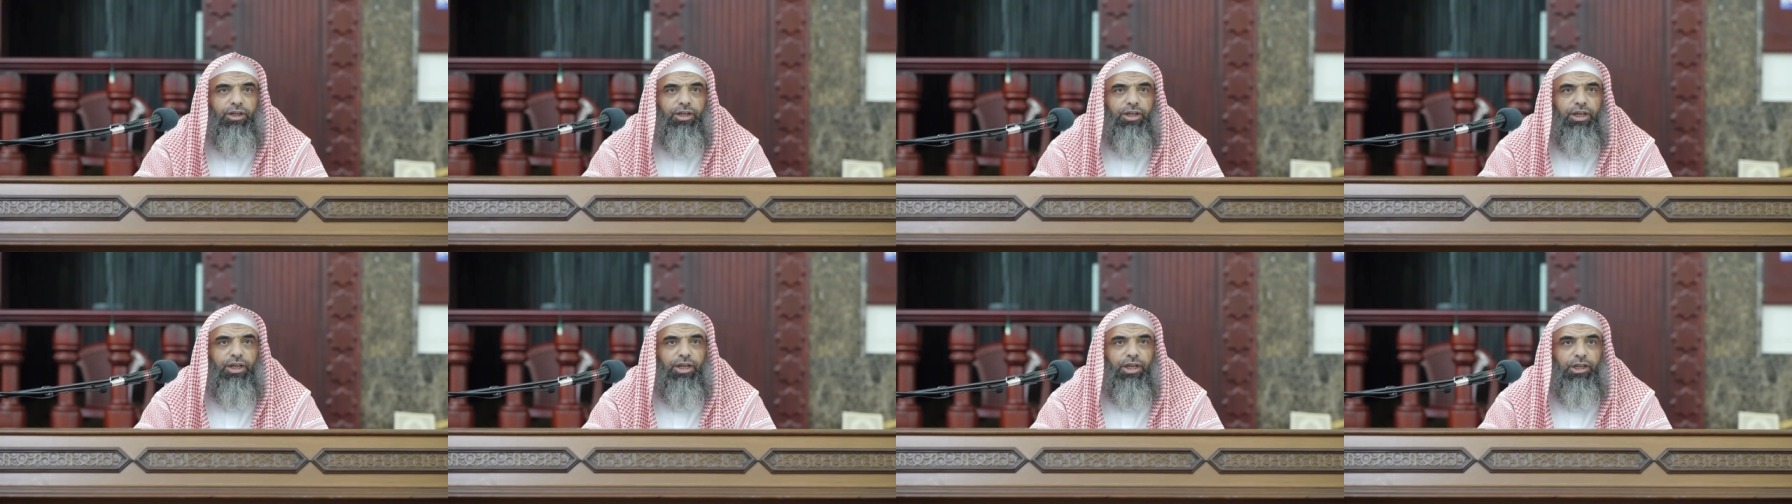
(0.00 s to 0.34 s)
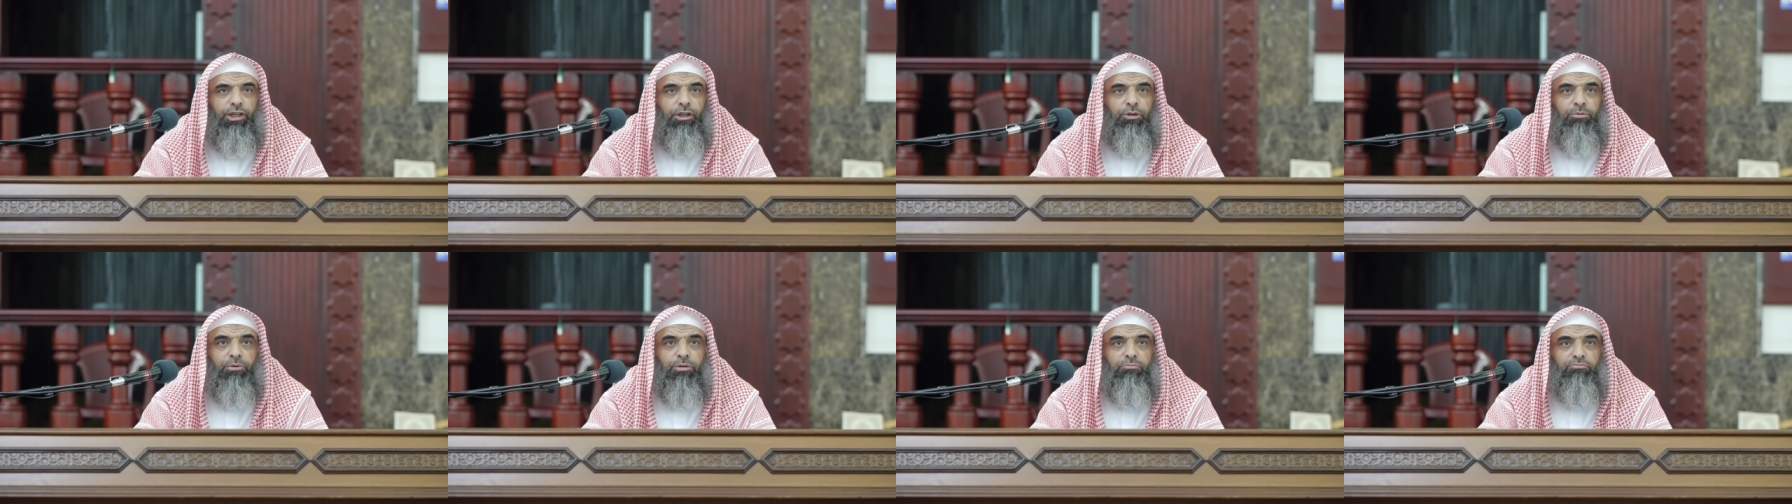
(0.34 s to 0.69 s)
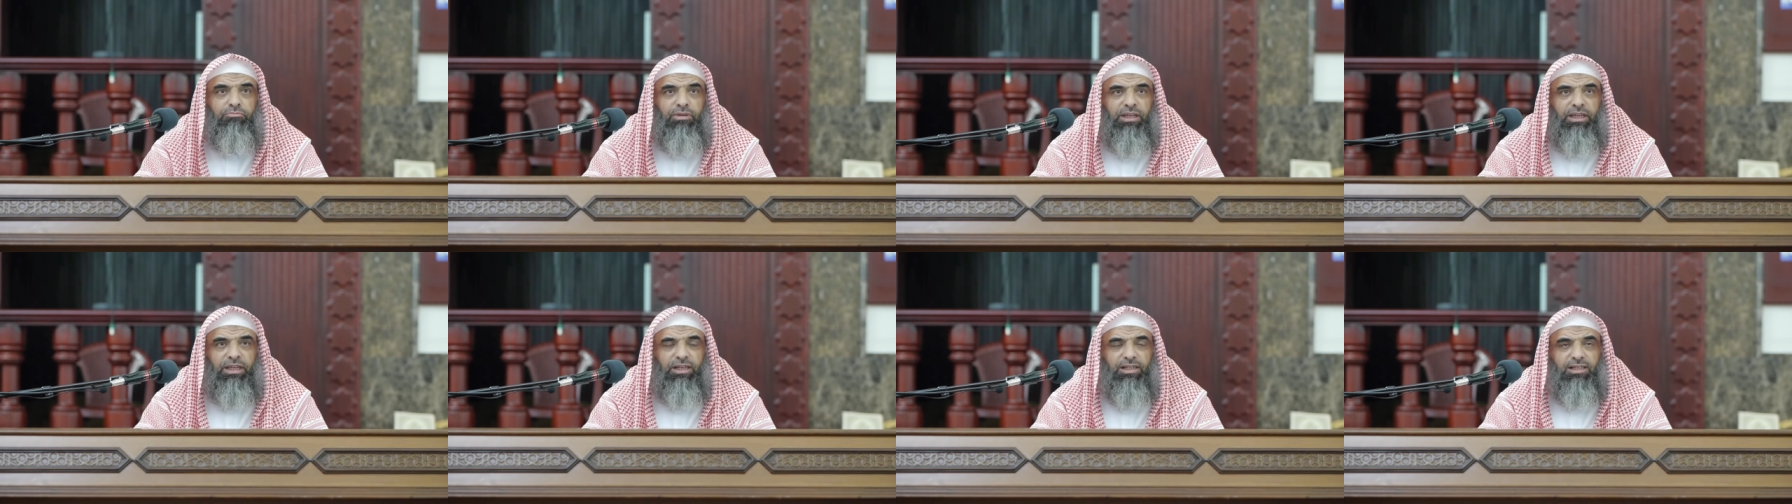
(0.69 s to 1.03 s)
uh, human
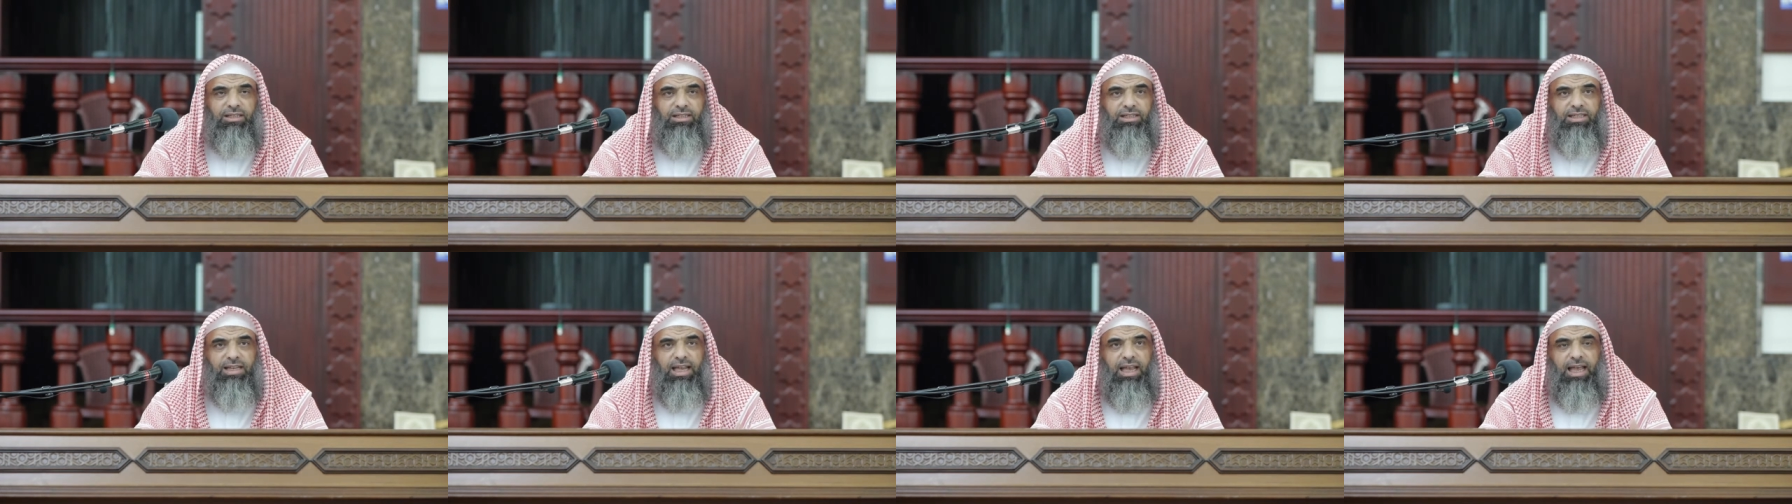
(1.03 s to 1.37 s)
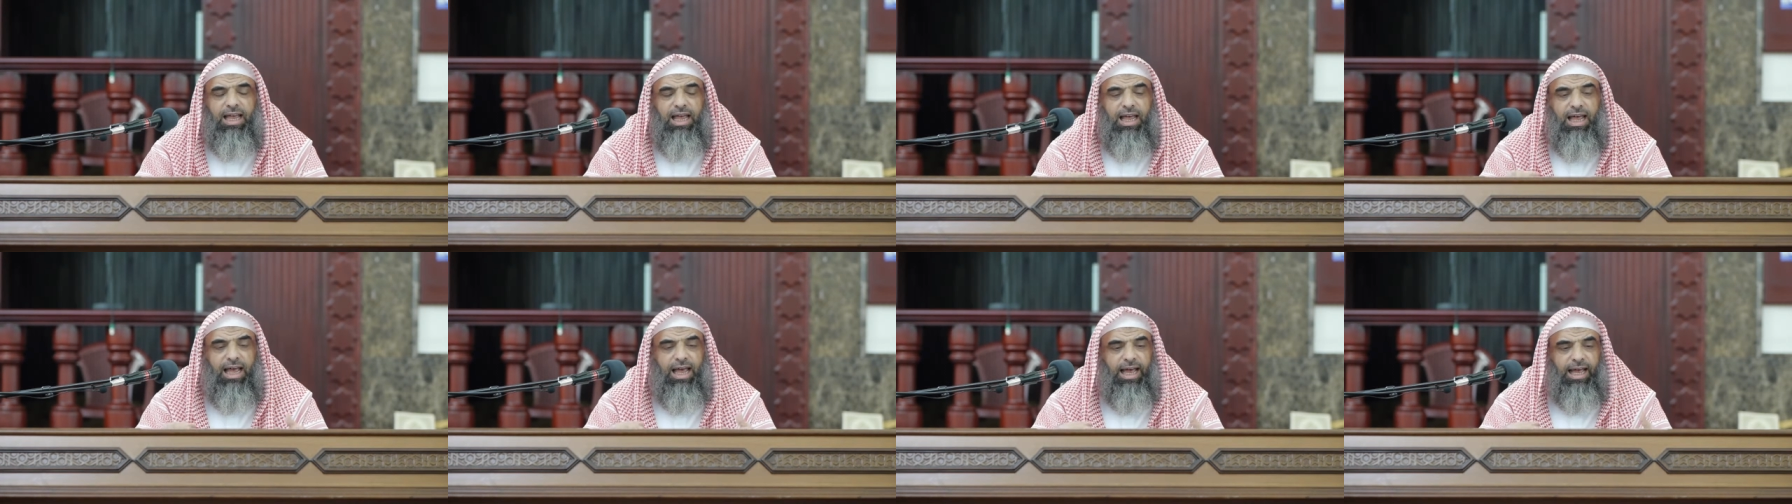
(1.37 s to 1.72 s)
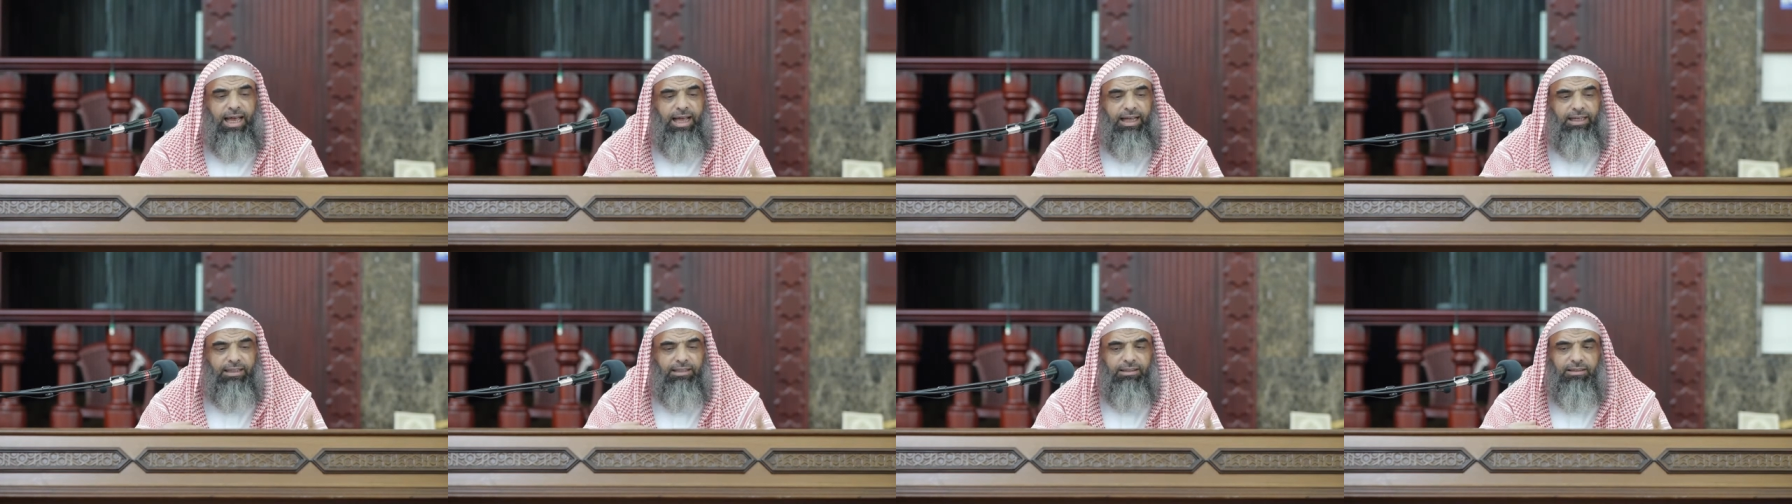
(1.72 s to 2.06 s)
beings
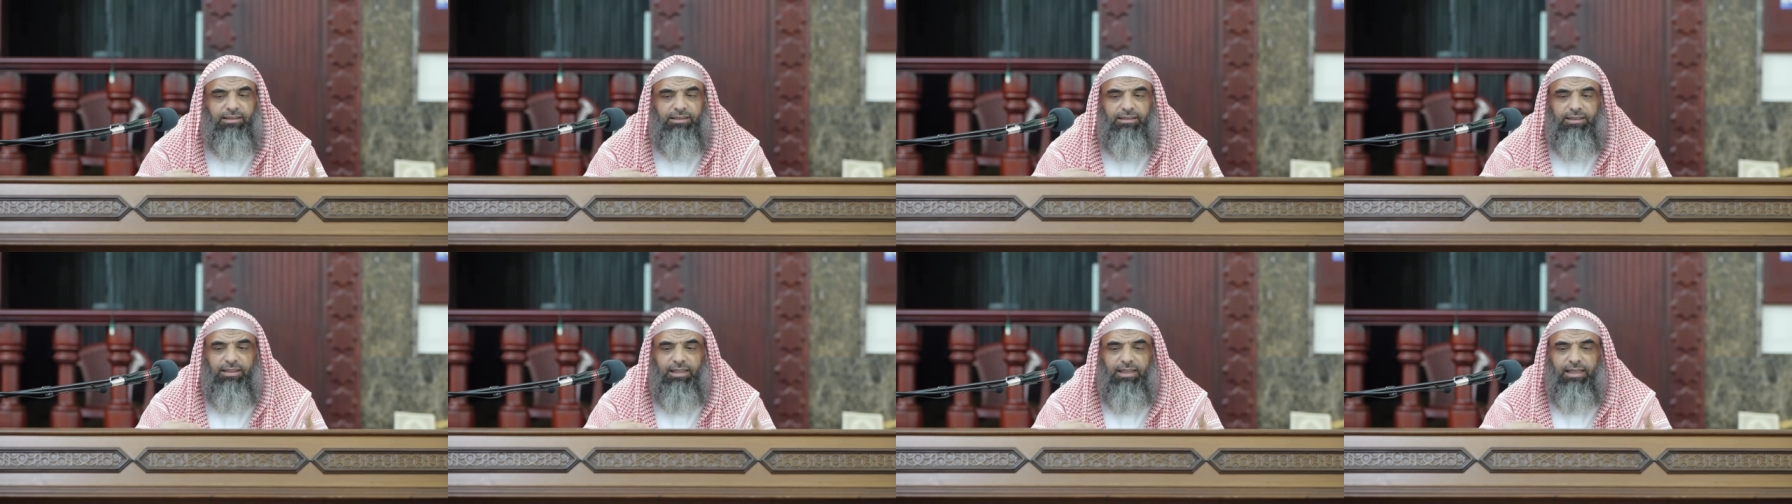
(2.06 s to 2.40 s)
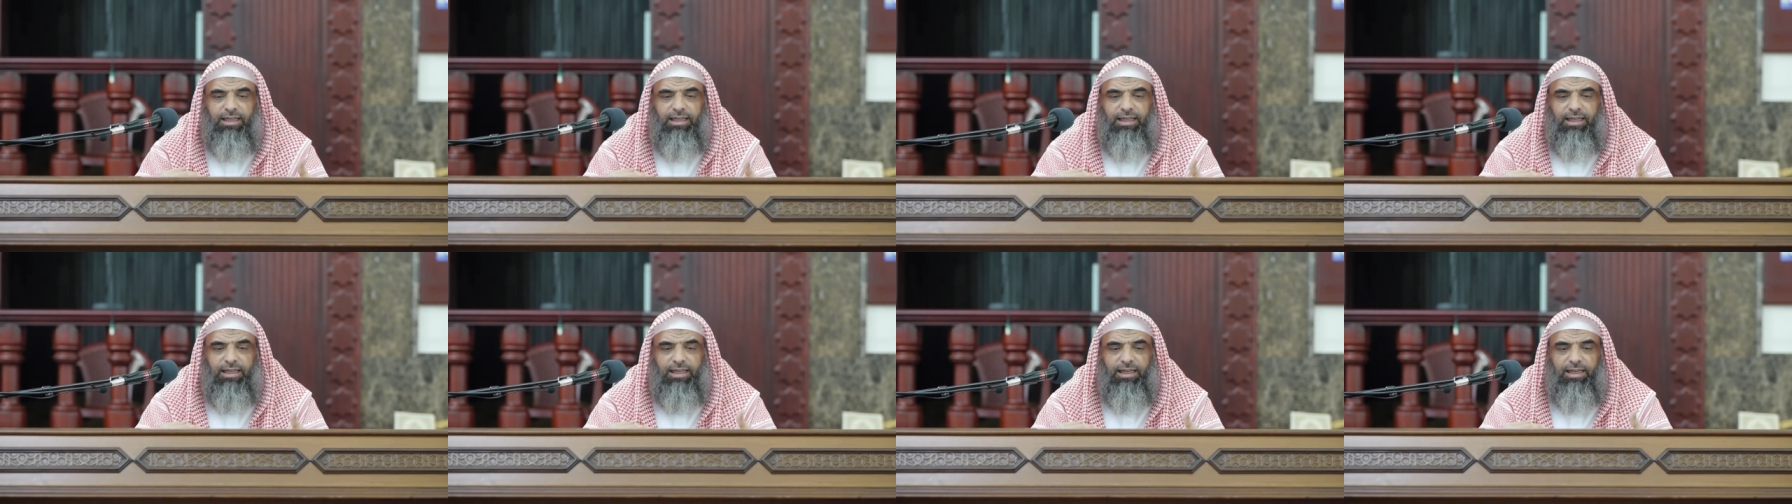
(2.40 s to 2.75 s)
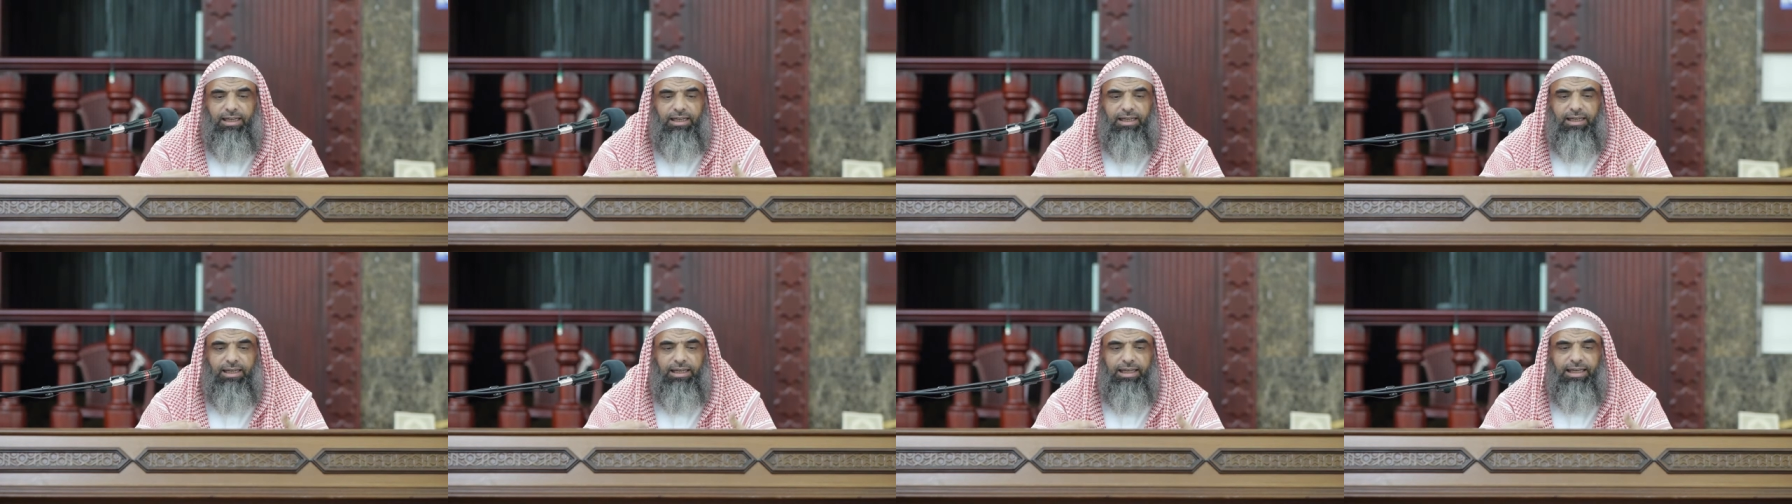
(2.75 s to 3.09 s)
and uh,